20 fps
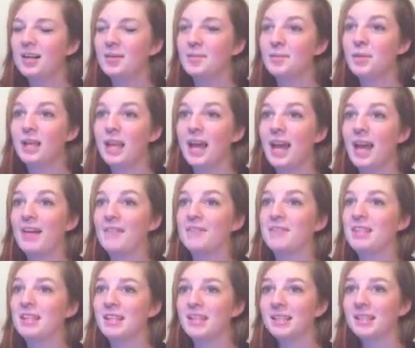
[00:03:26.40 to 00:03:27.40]
We have the
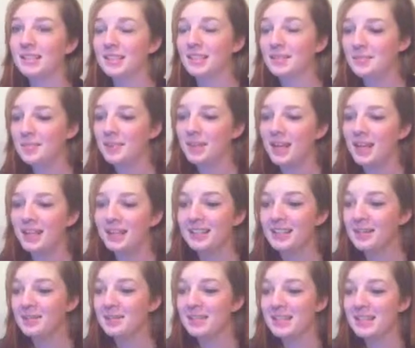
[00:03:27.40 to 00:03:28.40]

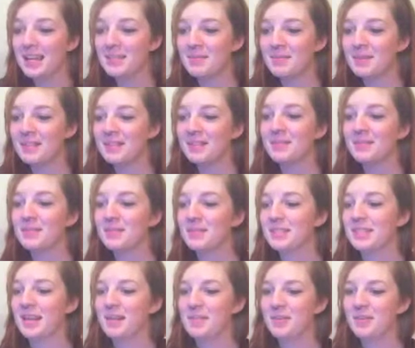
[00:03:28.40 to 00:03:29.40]
income statement,
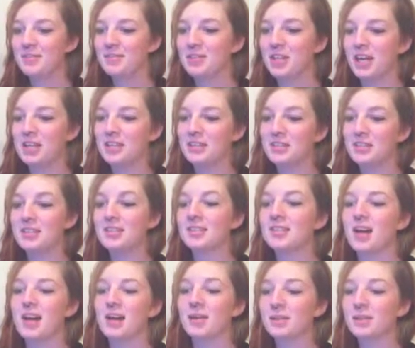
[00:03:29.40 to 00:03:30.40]
statement of changes in
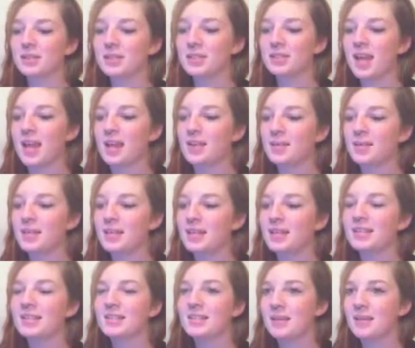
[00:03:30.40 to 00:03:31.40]
stockholders' equity,
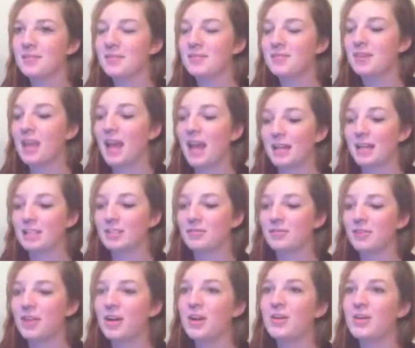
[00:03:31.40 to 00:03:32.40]
and statement of cash
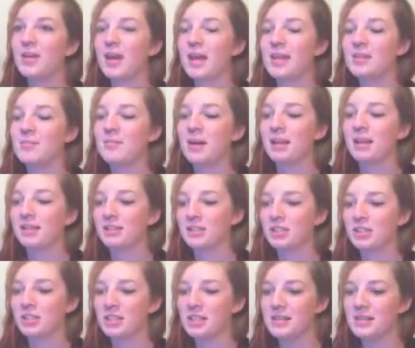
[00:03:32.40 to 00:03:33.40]
flow, and the balance
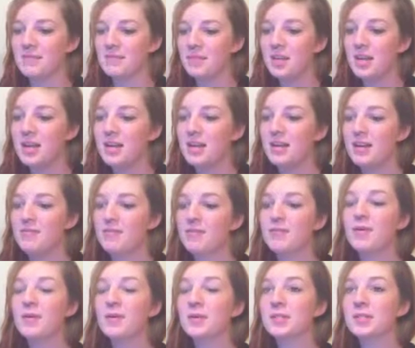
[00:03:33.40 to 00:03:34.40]
sheet. If we
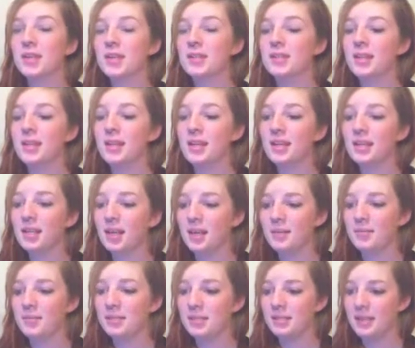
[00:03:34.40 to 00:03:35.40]
focus on the income
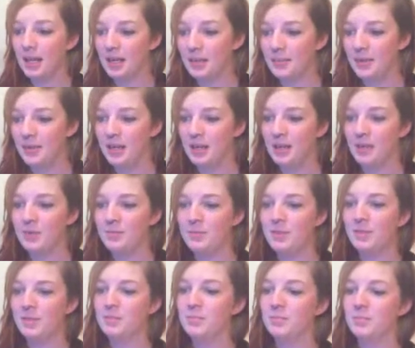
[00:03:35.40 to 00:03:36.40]
statement, it would
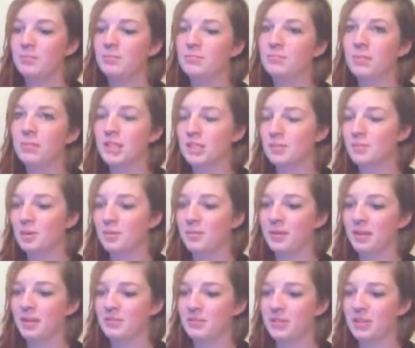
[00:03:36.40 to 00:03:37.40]
be much more
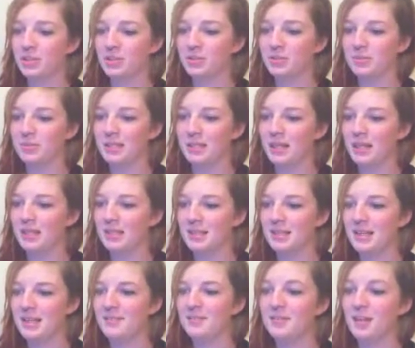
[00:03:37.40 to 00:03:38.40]
beneficial because
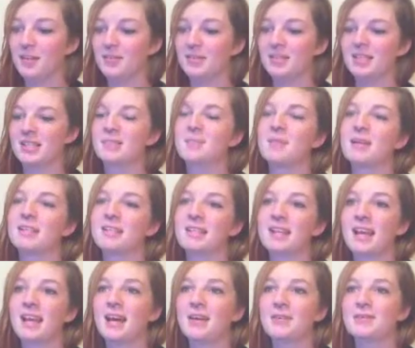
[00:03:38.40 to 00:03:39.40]
it involves expense
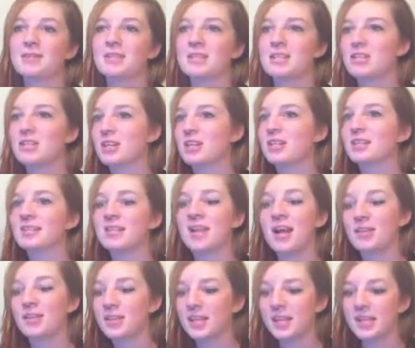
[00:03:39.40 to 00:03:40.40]
accounts such as
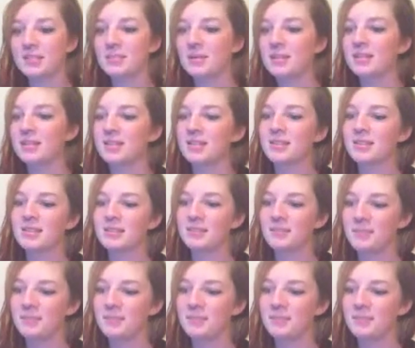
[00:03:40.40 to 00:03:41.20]
salary expenses.